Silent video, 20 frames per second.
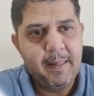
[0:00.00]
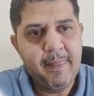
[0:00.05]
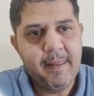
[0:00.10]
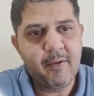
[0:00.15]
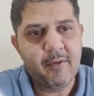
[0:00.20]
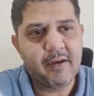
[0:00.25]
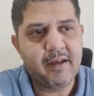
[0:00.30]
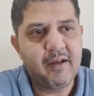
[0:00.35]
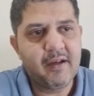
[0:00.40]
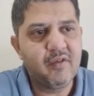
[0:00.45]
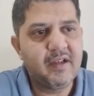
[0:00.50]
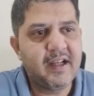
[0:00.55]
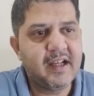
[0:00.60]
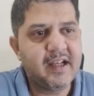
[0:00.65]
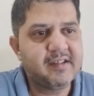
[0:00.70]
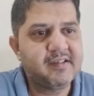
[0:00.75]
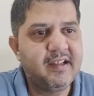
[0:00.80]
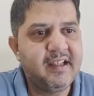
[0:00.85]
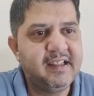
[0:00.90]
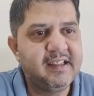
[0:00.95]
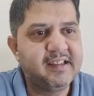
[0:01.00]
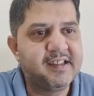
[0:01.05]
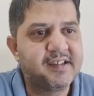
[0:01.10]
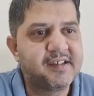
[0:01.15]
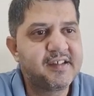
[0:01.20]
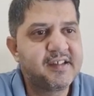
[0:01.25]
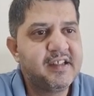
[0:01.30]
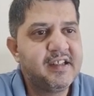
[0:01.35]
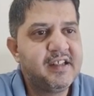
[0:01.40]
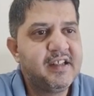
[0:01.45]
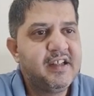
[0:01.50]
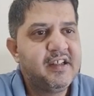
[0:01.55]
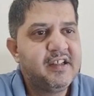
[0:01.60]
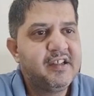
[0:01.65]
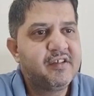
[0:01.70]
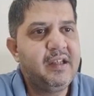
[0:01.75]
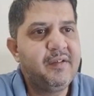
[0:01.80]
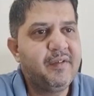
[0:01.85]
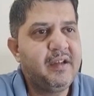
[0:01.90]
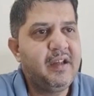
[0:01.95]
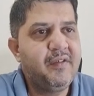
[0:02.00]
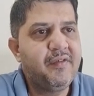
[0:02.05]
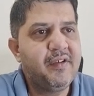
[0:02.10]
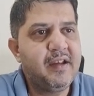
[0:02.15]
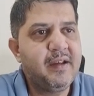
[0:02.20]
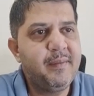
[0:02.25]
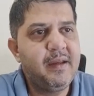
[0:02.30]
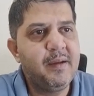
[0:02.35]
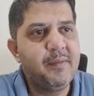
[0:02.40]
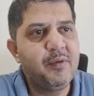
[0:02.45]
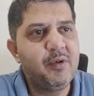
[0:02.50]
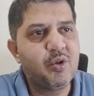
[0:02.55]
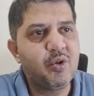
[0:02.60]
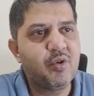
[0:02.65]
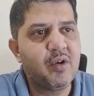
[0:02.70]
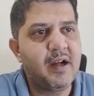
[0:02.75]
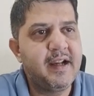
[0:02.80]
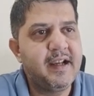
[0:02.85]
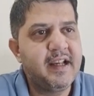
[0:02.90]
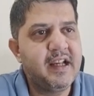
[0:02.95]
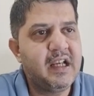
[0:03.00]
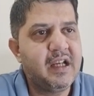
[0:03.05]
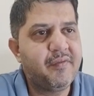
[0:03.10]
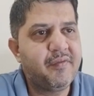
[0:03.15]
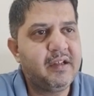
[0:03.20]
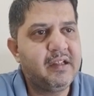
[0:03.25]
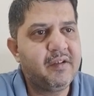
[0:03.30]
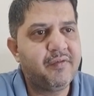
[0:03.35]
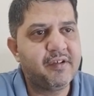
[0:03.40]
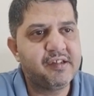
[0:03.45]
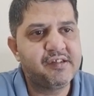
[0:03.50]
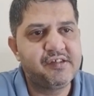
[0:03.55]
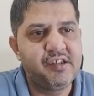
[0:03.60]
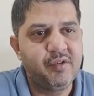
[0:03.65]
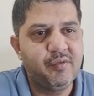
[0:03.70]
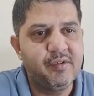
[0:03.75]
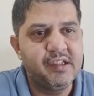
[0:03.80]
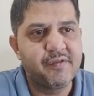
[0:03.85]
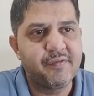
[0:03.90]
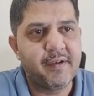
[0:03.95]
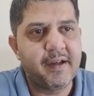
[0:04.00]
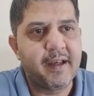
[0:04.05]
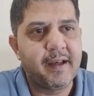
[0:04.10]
Okay, now let us read this. So even if I am able to identify the first two, it's fine.